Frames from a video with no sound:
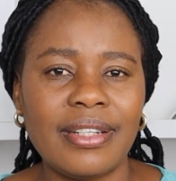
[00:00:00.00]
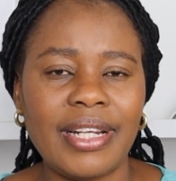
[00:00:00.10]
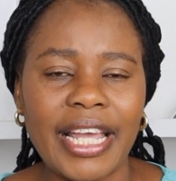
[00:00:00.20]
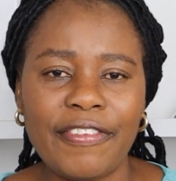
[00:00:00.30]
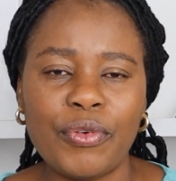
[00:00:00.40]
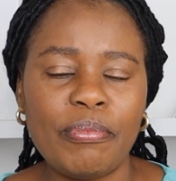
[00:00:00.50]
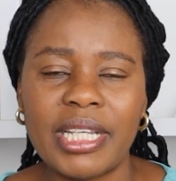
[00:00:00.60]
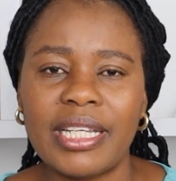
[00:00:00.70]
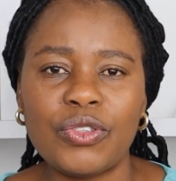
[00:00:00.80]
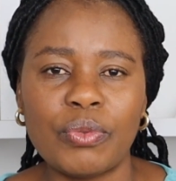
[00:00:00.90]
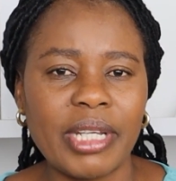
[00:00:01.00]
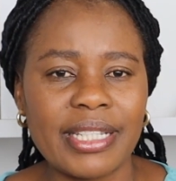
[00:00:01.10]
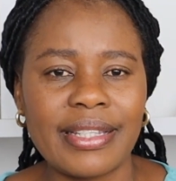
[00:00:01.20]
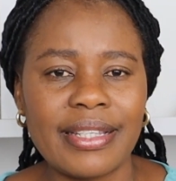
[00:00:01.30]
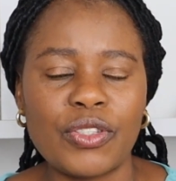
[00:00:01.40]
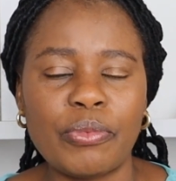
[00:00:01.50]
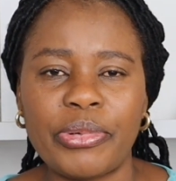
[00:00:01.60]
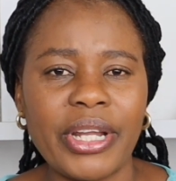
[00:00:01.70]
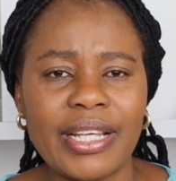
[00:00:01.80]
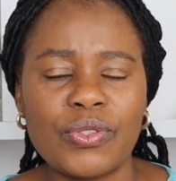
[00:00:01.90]
Life will begin to make sense. Your
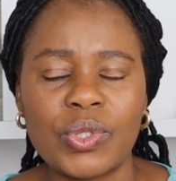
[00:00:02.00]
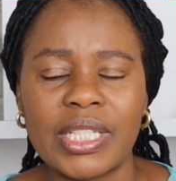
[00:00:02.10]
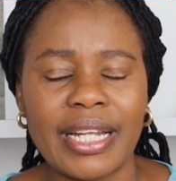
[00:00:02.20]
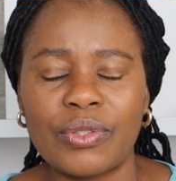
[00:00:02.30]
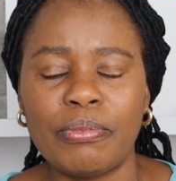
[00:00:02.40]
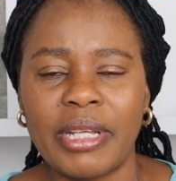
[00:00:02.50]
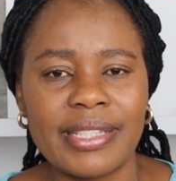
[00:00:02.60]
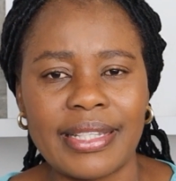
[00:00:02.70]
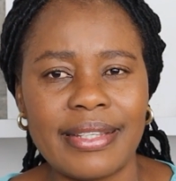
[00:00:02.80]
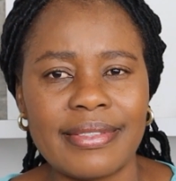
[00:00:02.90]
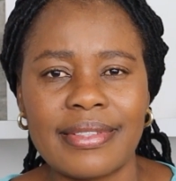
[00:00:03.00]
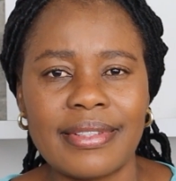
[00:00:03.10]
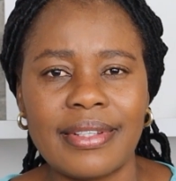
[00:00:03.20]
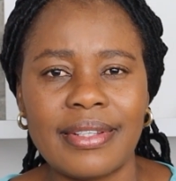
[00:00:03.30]
prayers will start to make sense.